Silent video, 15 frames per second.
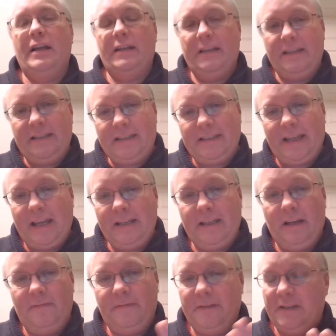is
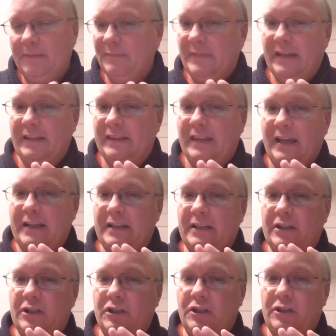standing up for something that
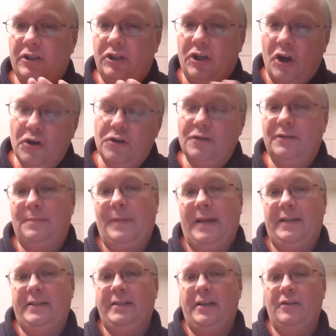goes
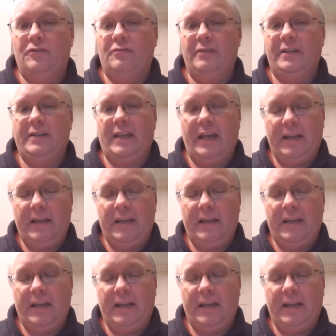back centuries,